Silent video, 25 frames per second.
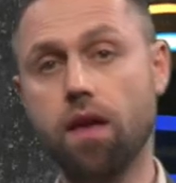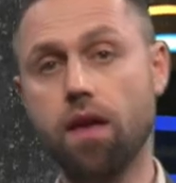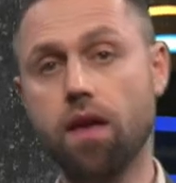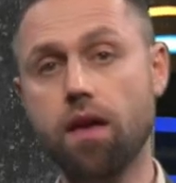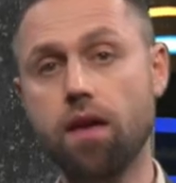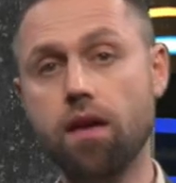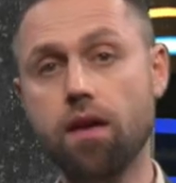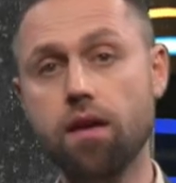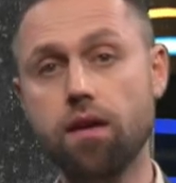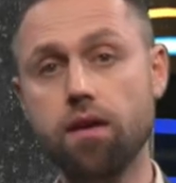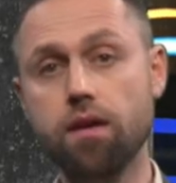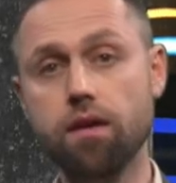
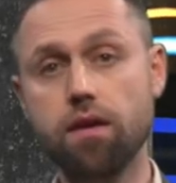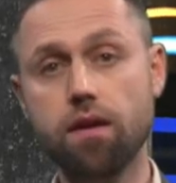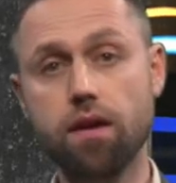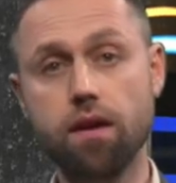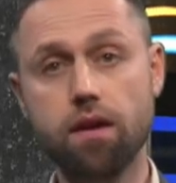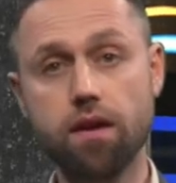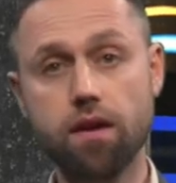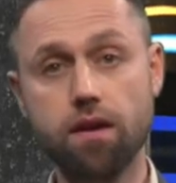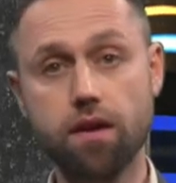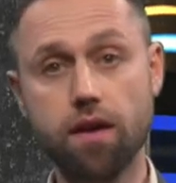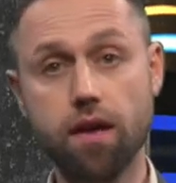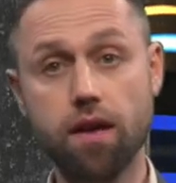
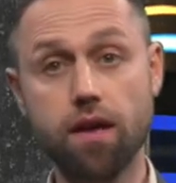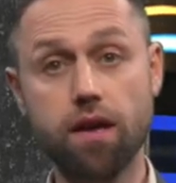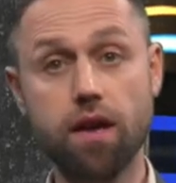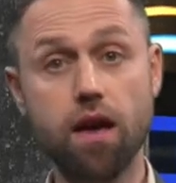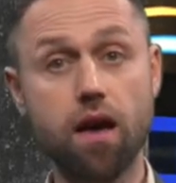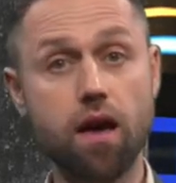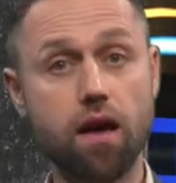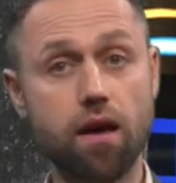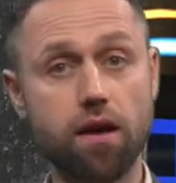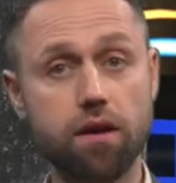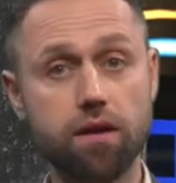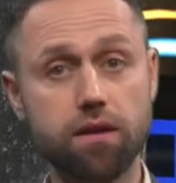
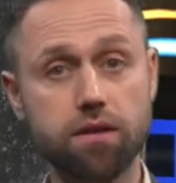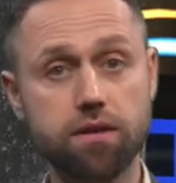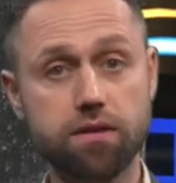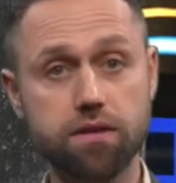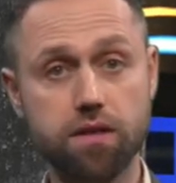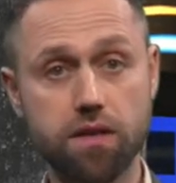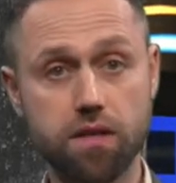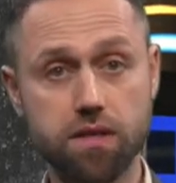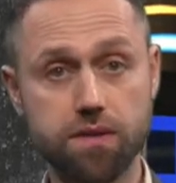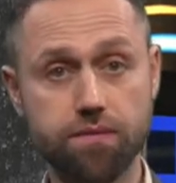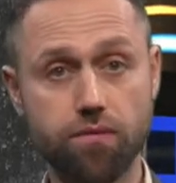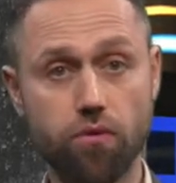AAAI
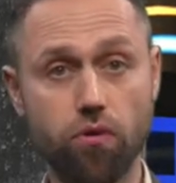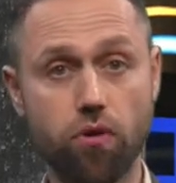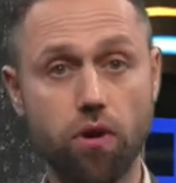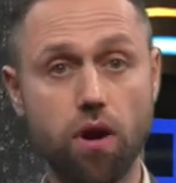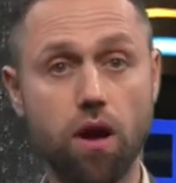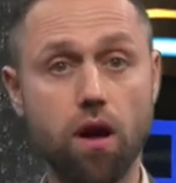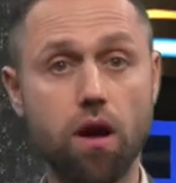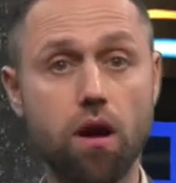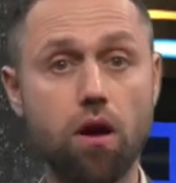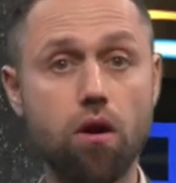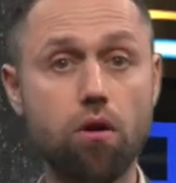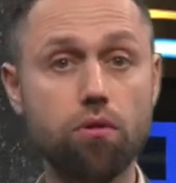stands for
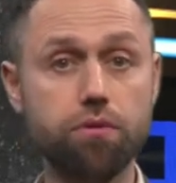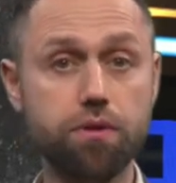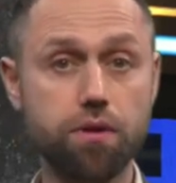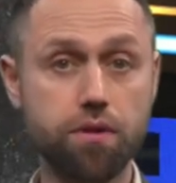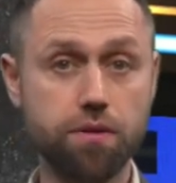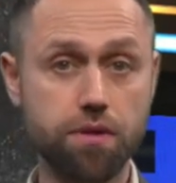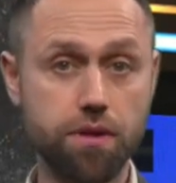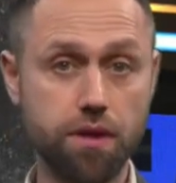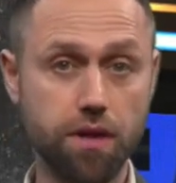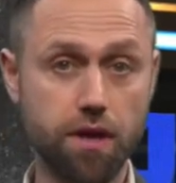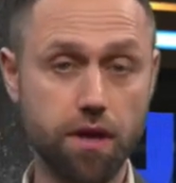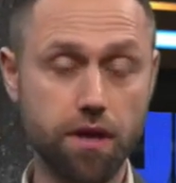
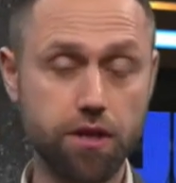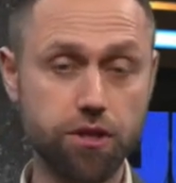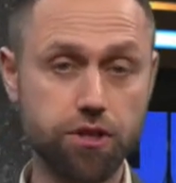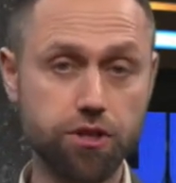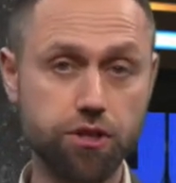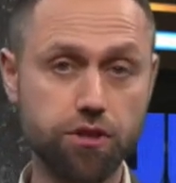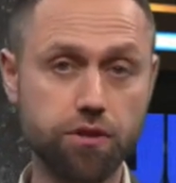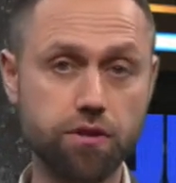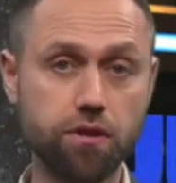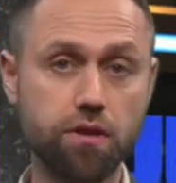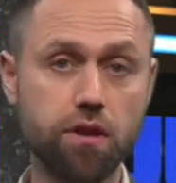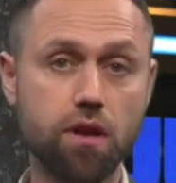
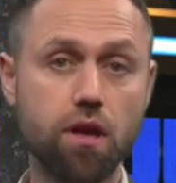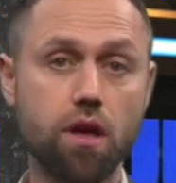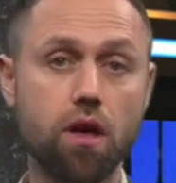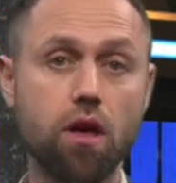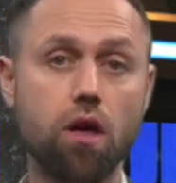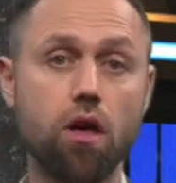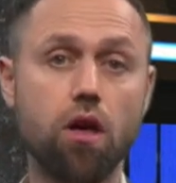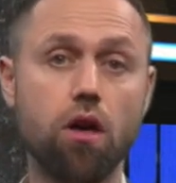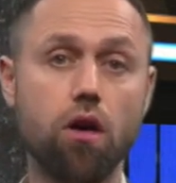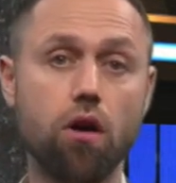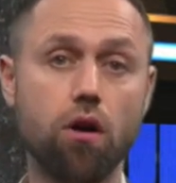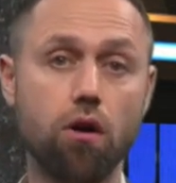Authentication,
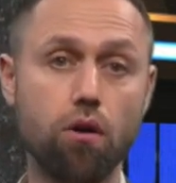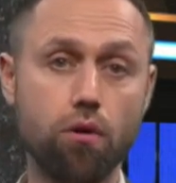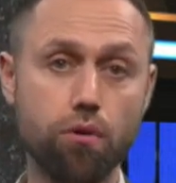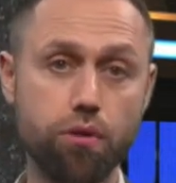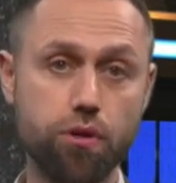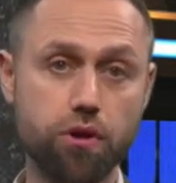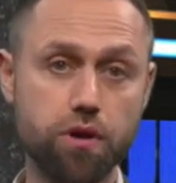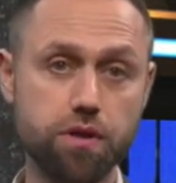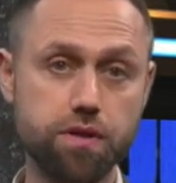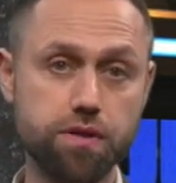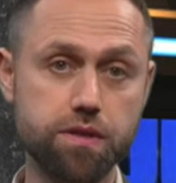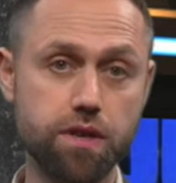
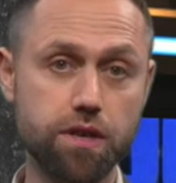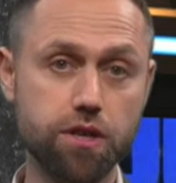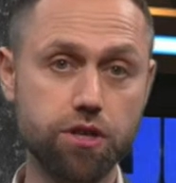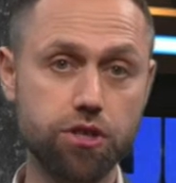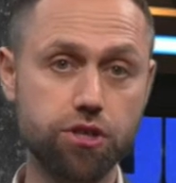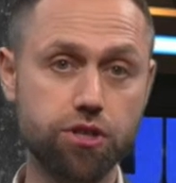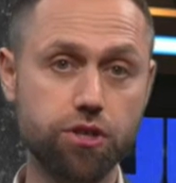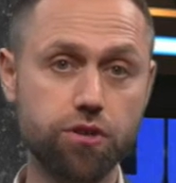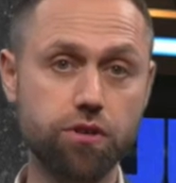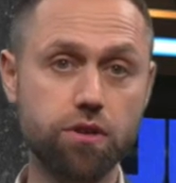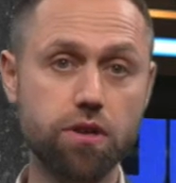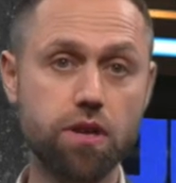
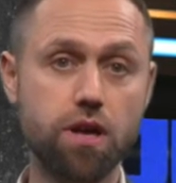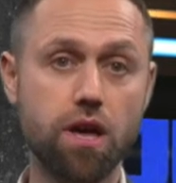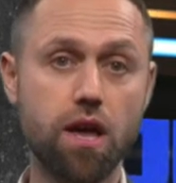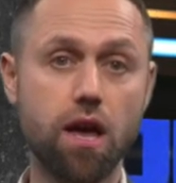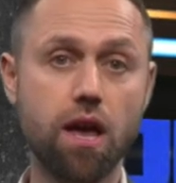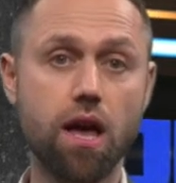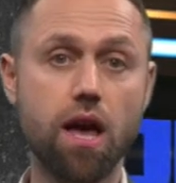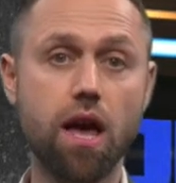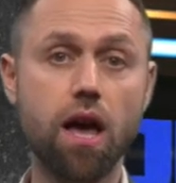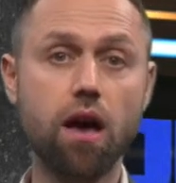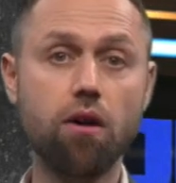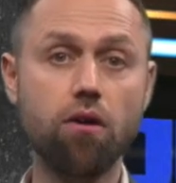Authorization,
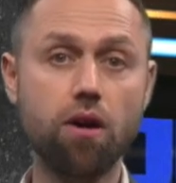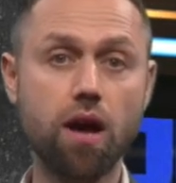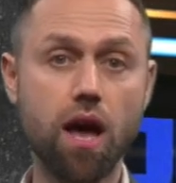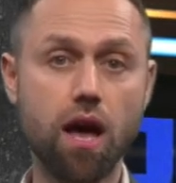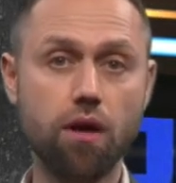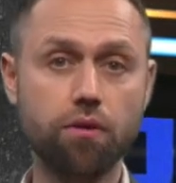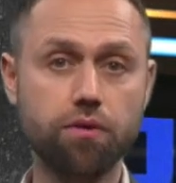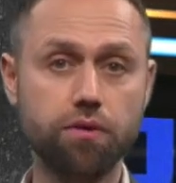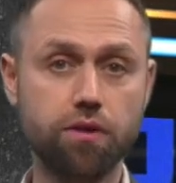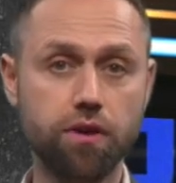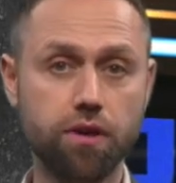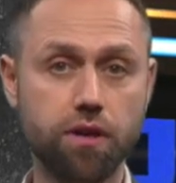
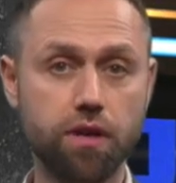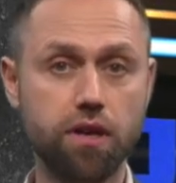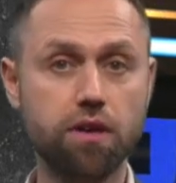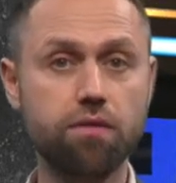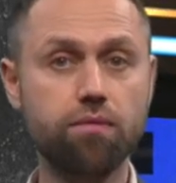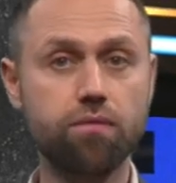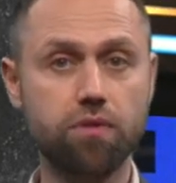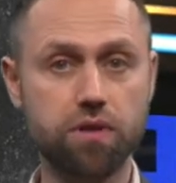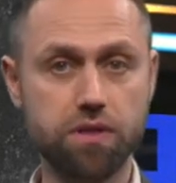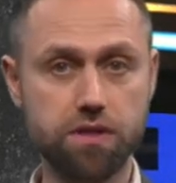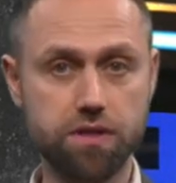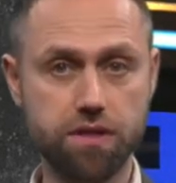Accounting
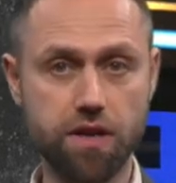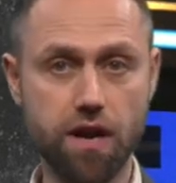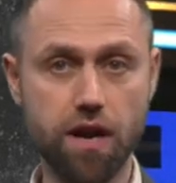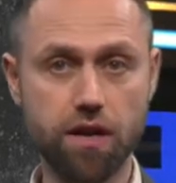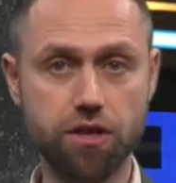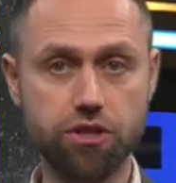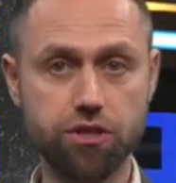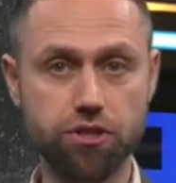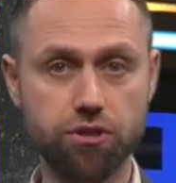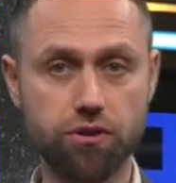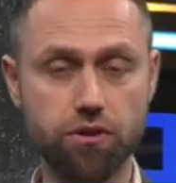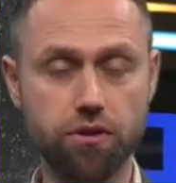
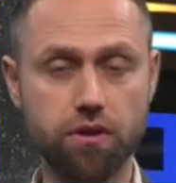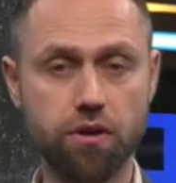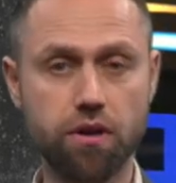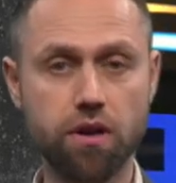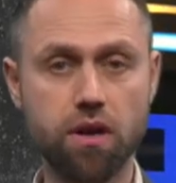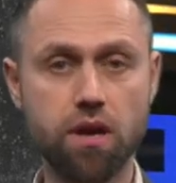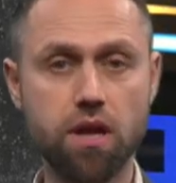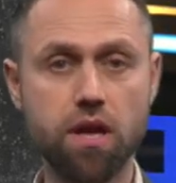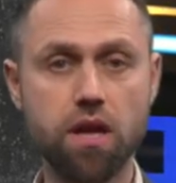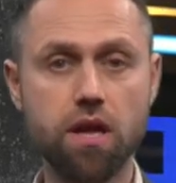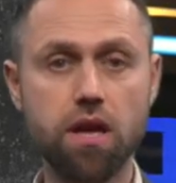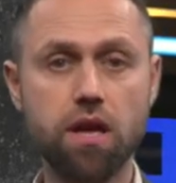Infrastructure.
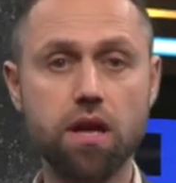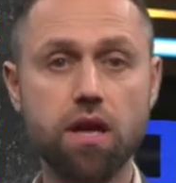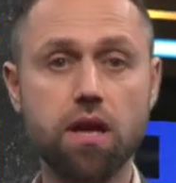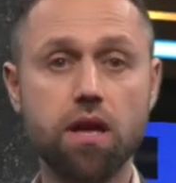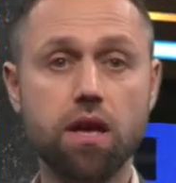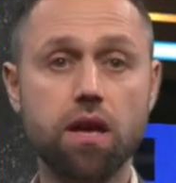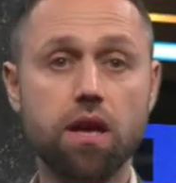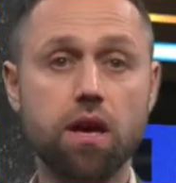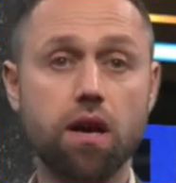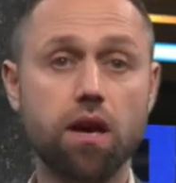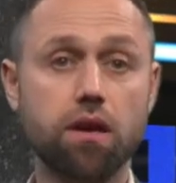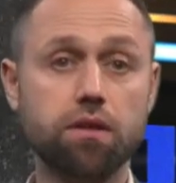
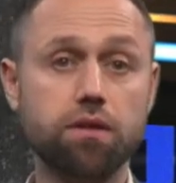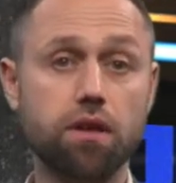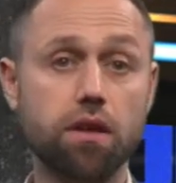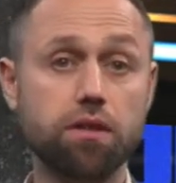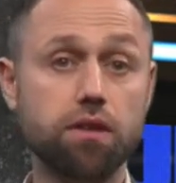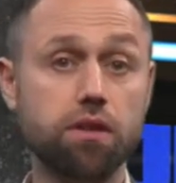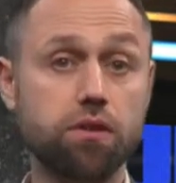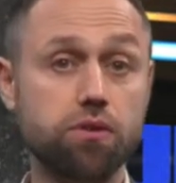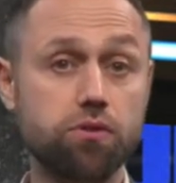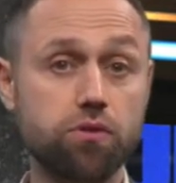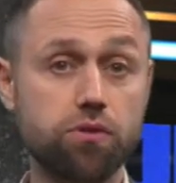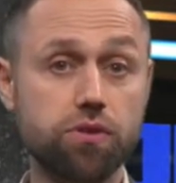
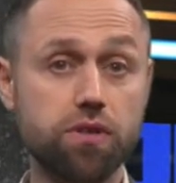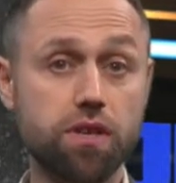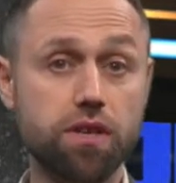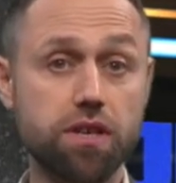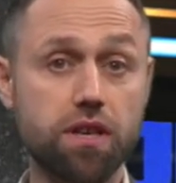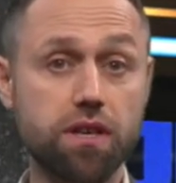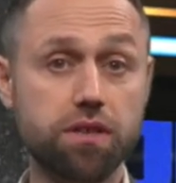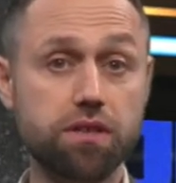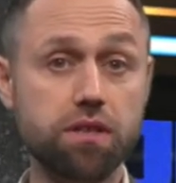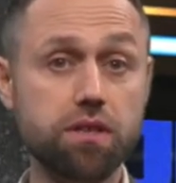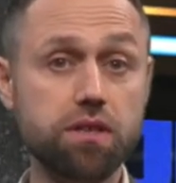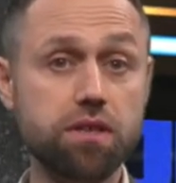That is to
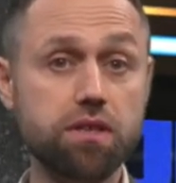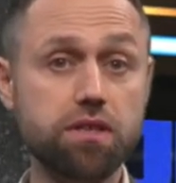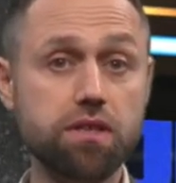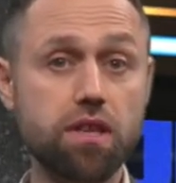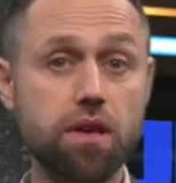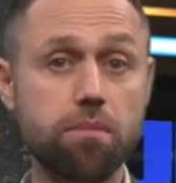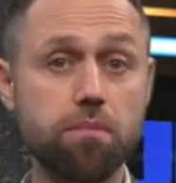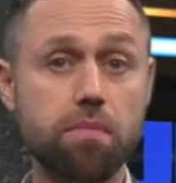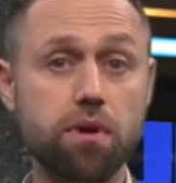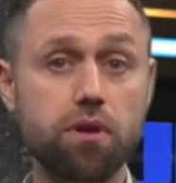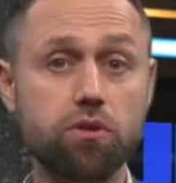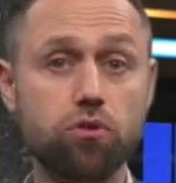say, a
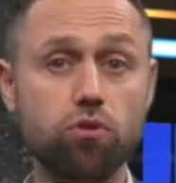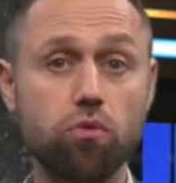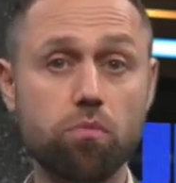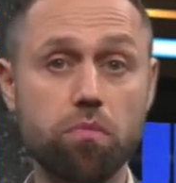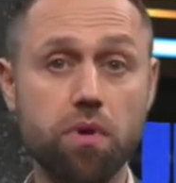system to